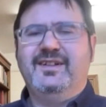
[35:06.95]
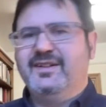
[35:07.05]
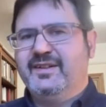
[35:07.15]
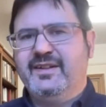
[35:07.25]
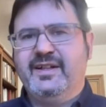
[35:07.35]

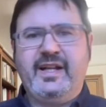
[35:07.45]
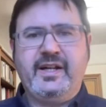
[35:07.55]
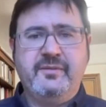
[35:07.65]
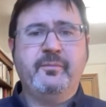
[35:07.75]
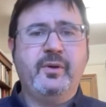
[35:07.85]
the
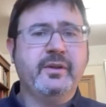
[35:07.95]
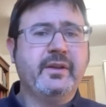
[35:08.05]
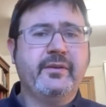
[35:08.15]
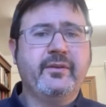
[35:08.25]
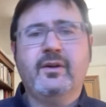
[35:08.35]
Russian
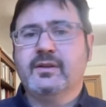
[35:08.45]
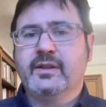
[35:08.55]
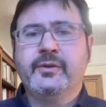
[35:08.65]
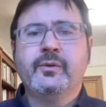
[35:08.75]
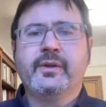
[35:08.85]
poetry scholar
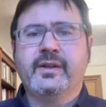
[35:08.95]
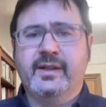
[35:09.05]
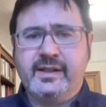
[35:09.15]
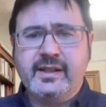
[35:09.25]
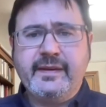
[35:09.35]
Yuri
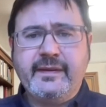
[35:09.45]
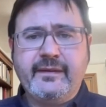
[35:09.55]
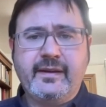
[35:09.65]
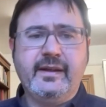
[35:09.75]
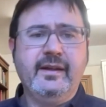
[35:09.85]

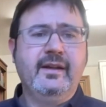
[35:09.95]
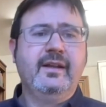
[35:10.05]
Erlitsky